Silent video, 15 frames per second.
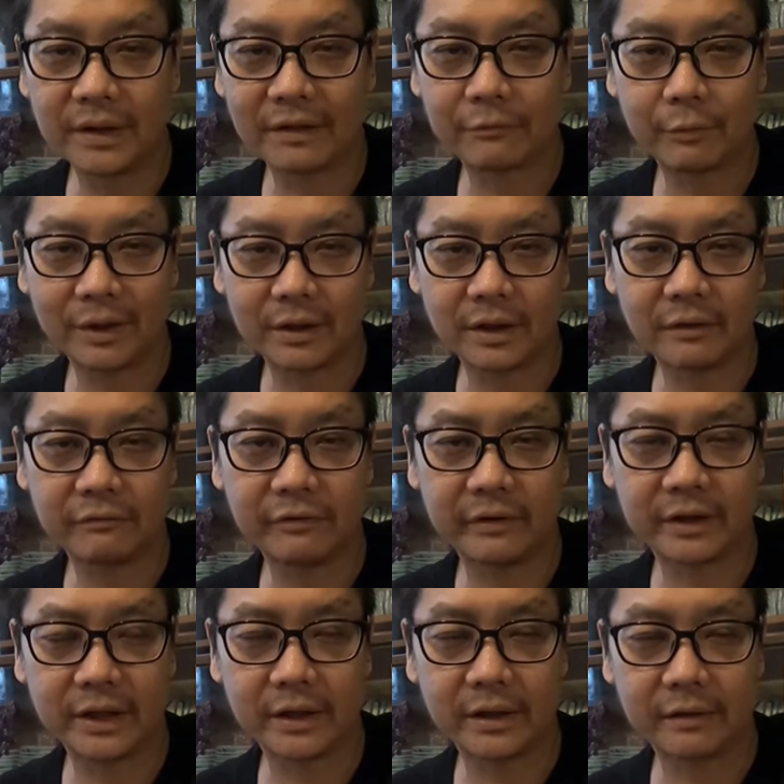that's what gives
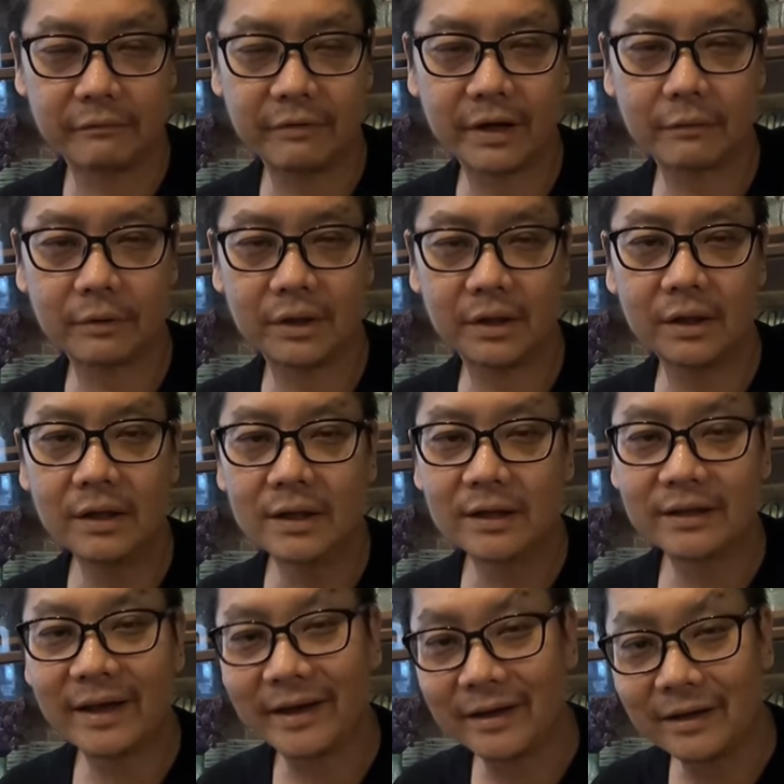it a very
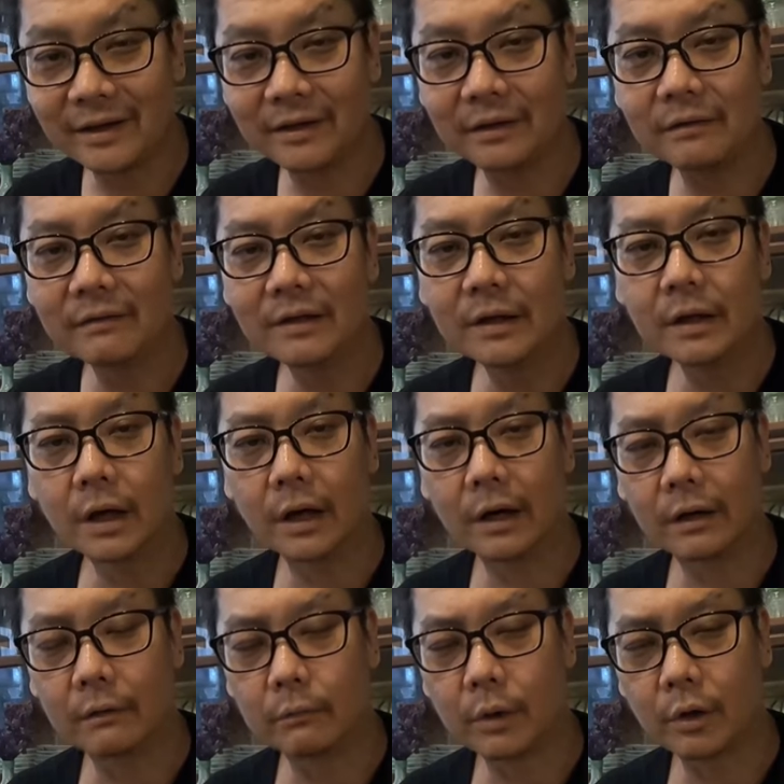tangy,
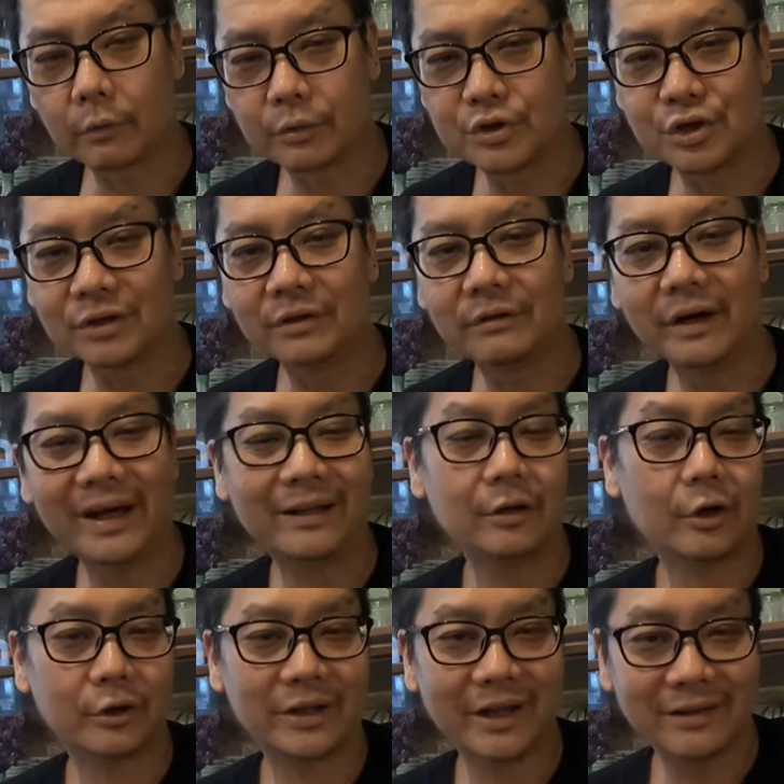original and
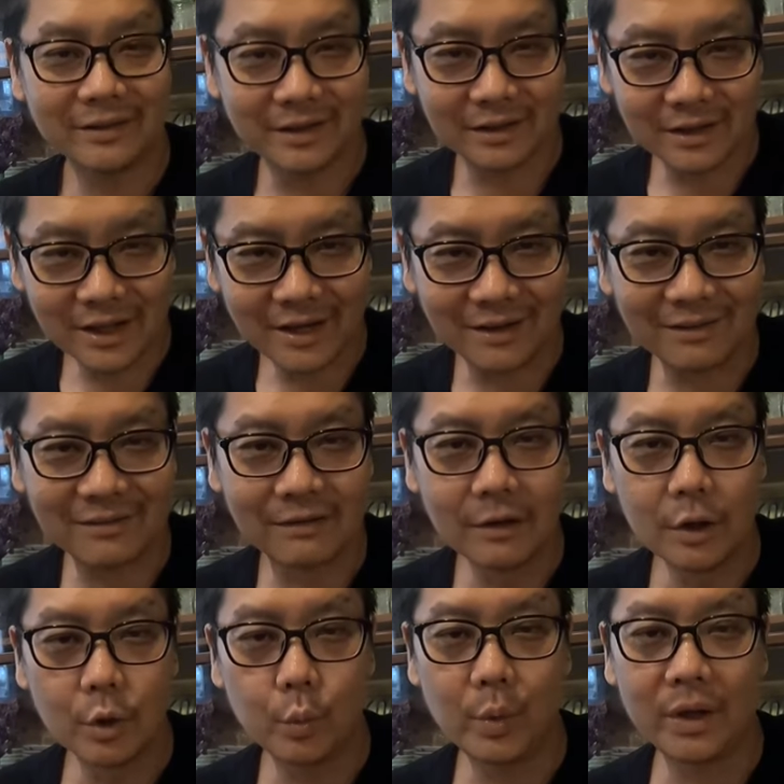authentic taste
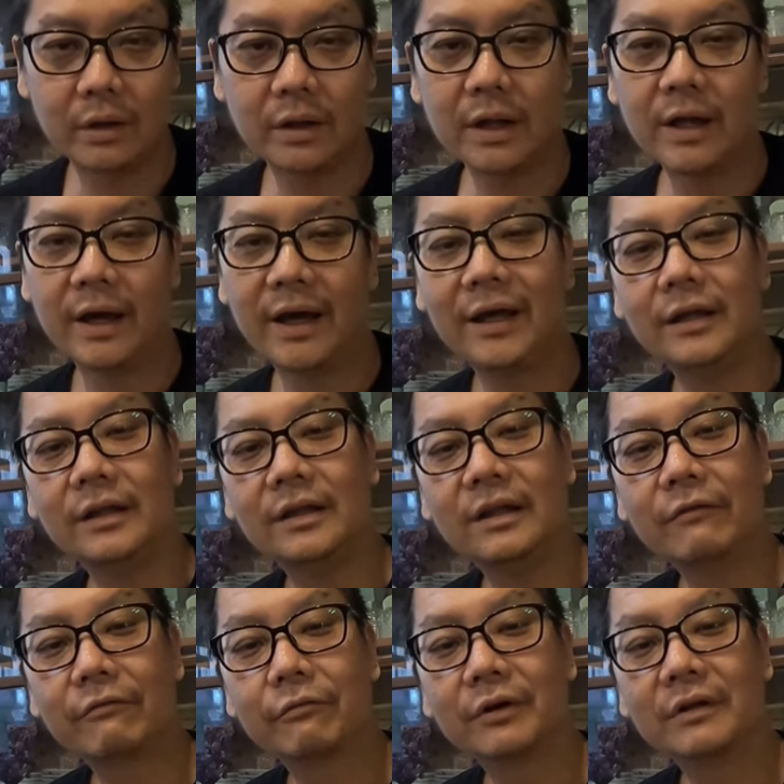with 8
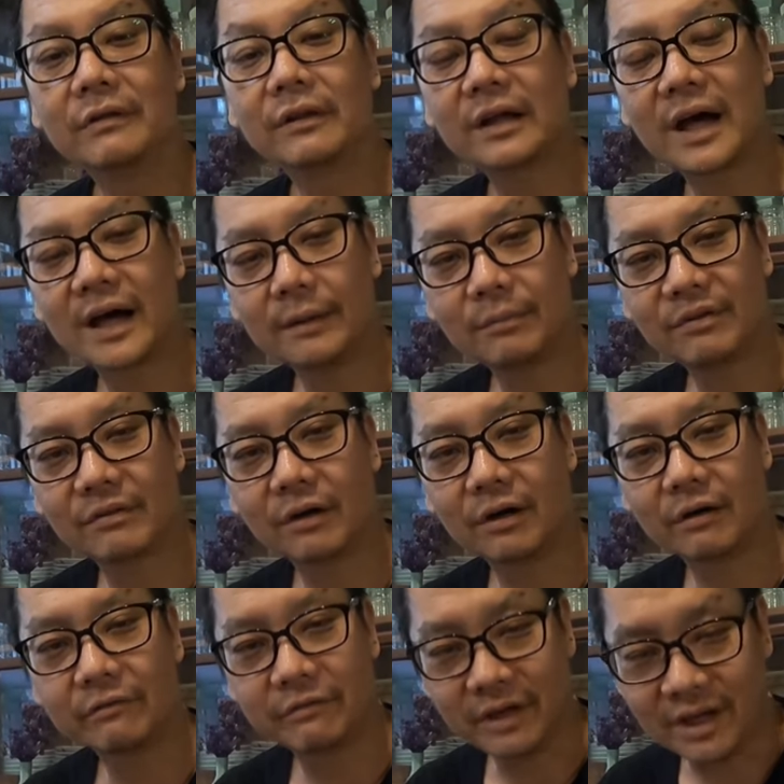different types
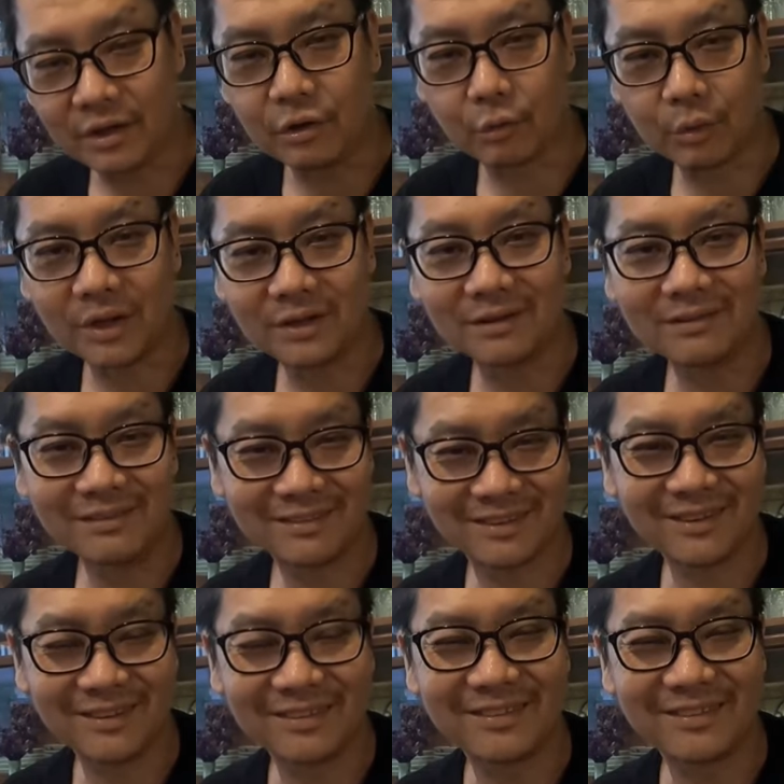of ingredients